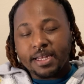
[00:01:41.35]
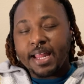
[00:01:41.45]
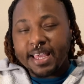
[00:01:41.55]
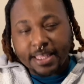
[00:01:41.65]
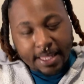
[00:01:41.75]
and
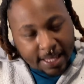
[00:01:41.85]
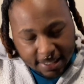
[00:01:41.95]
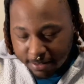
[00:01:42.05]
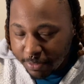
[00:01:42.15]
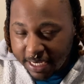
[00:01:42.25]
they
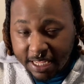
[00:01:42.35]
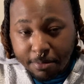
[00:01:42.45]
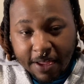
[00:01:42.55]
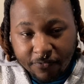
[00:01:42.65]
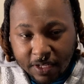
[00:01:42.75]
killing me. The
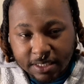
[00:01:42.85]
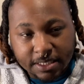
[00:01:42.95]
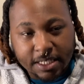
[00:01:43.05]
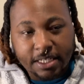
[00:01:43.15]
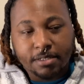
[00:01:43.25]
eBay fees is
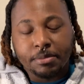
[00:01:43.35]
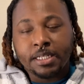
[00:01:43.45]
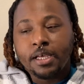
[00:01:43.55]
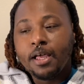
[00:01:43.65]
killing me.